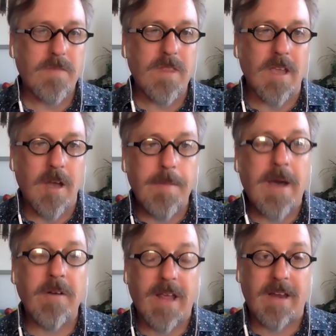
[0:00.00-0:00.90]

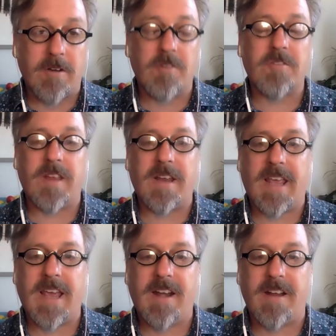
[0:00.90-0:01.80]
about a nurse in
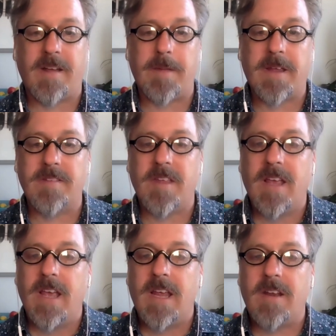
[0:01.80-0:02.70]
Canada, because
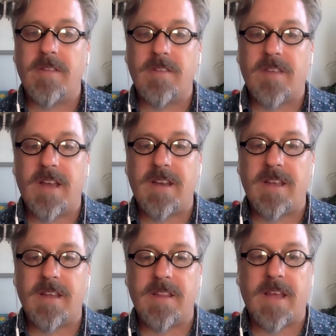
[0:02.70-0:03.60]
this
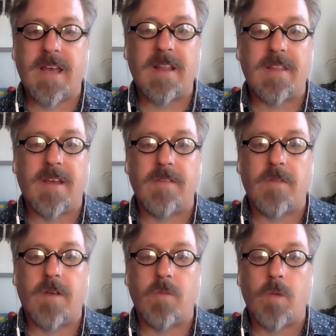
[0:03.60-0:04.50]
idea that
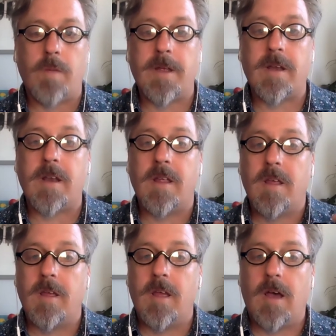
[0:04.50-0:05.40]
of women
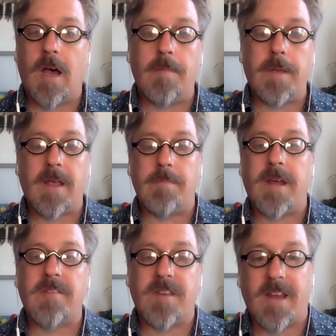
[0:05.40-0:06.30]
being
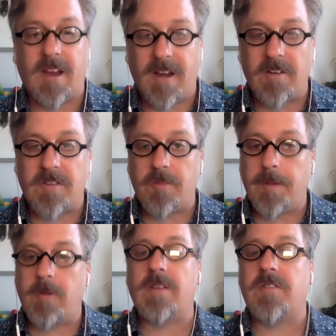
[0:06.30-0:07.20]
medicine carriers has been
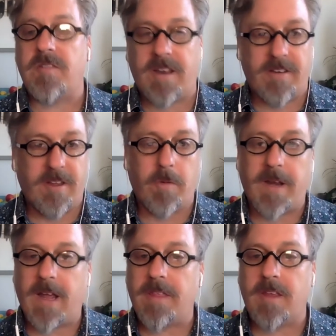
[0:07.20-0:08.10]
around since
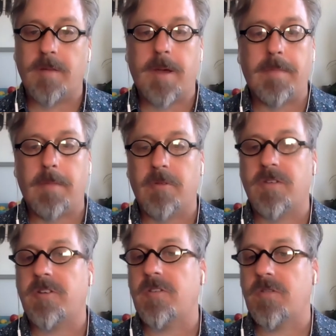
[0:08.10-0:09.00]
antiquity. I think about people
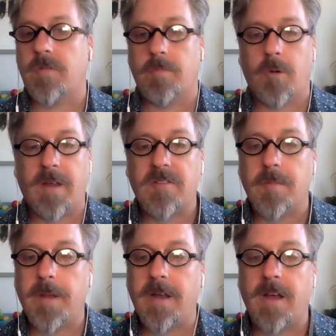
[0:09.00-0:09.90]
such as Maria
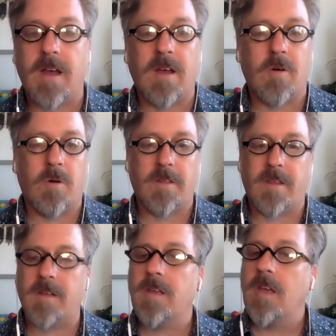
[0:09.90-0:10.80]
Sabina or
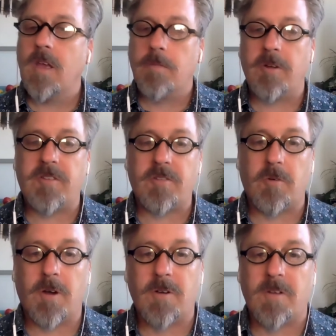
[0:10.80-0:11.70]
the priestess
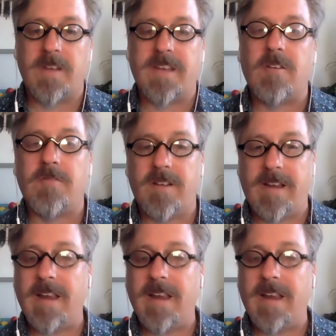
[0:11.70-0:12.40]
oracle at Delphi.